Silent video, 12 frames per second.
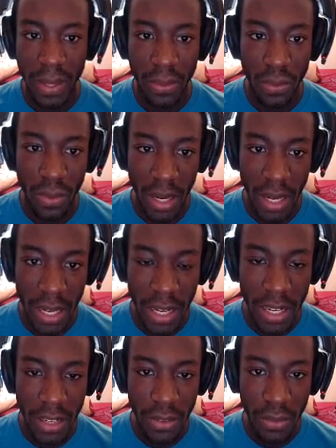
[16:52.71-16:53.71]

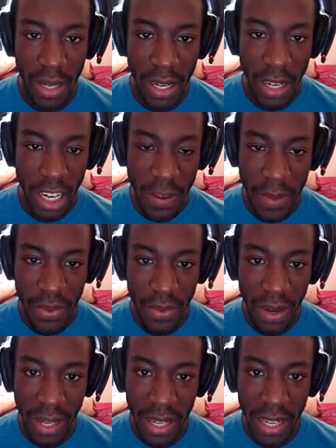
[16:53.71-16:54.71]
Run! Run, Kirby,
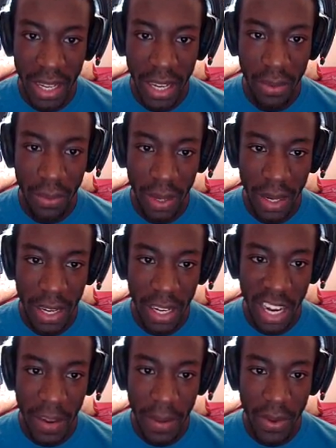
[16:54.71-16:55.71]
run! Run,
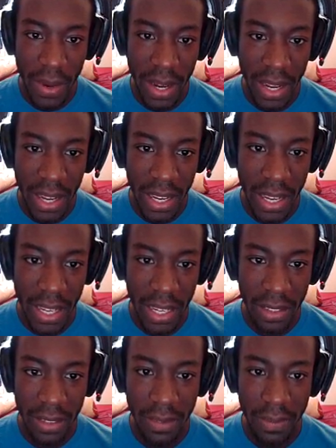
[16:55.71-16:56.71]
Kirby, run!